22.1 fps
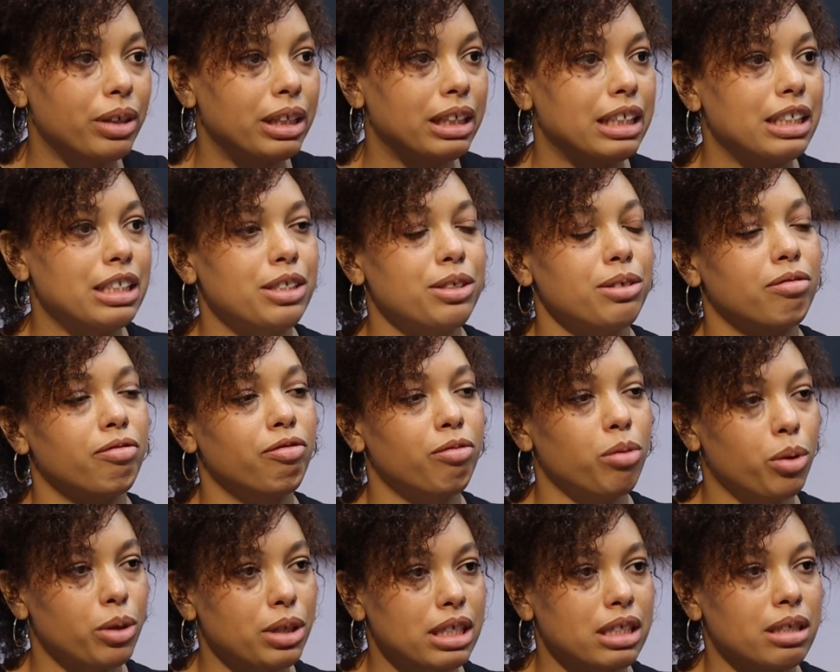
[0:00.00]
We need to
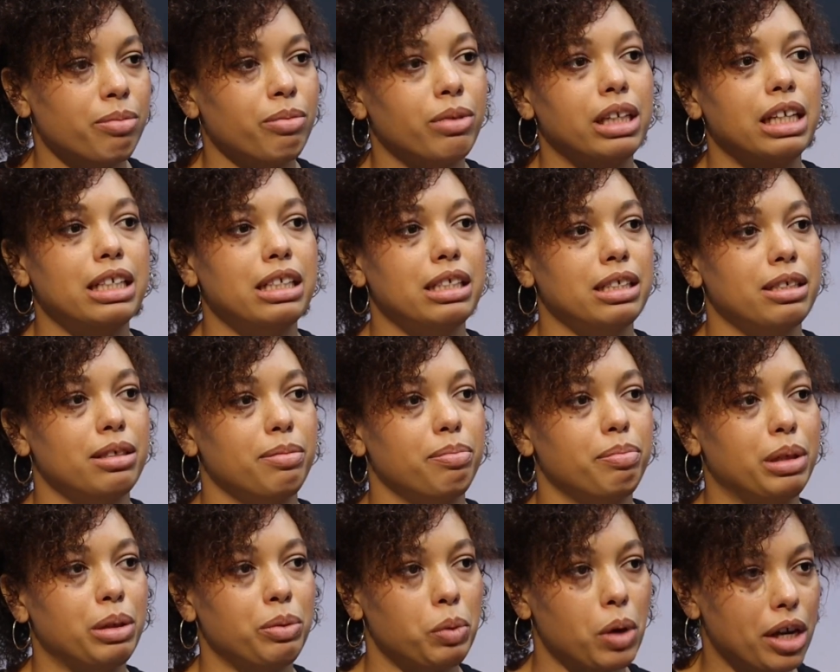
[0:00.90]
enforce them. We need to
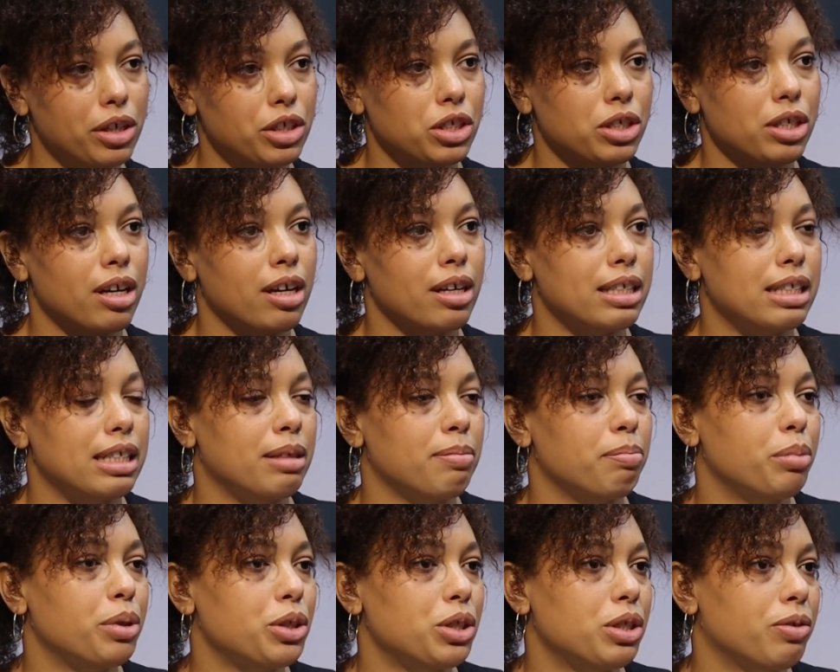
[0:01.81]
be watchdogs
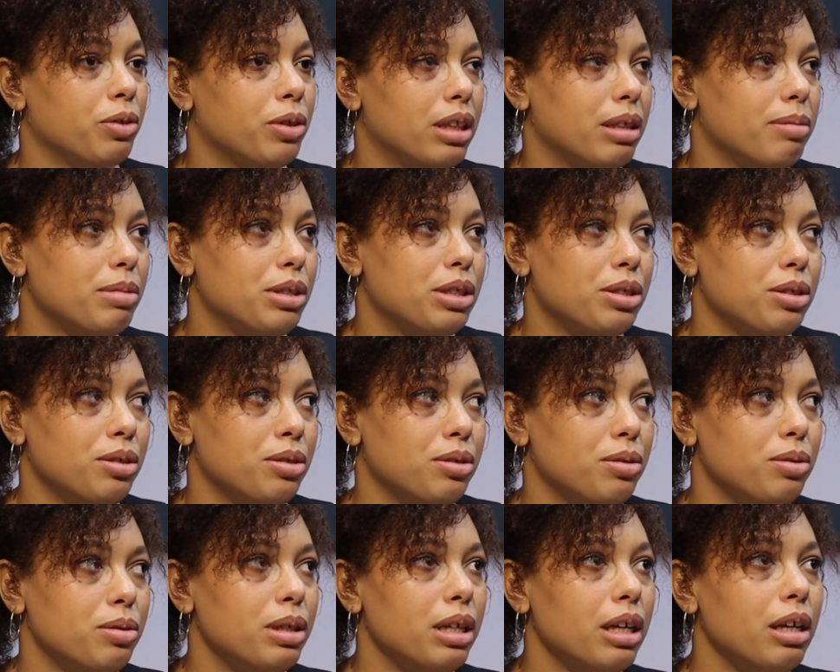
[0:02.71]
and push for them
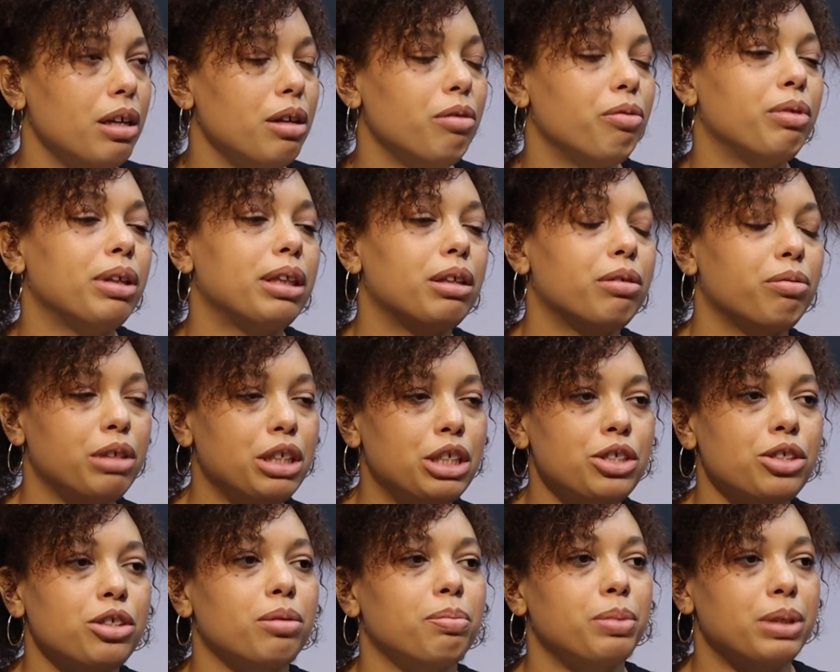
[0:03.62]
to really
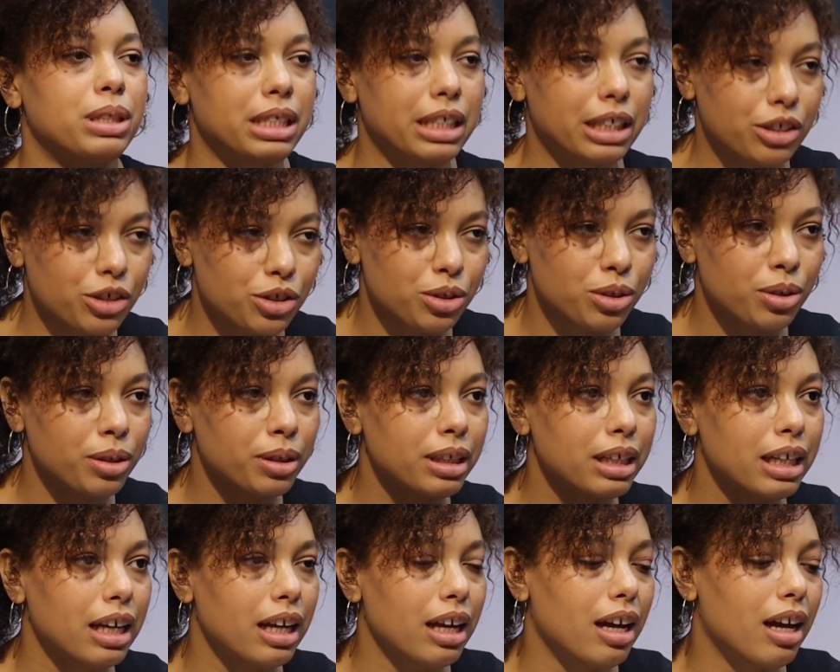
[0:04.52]
reach their potential.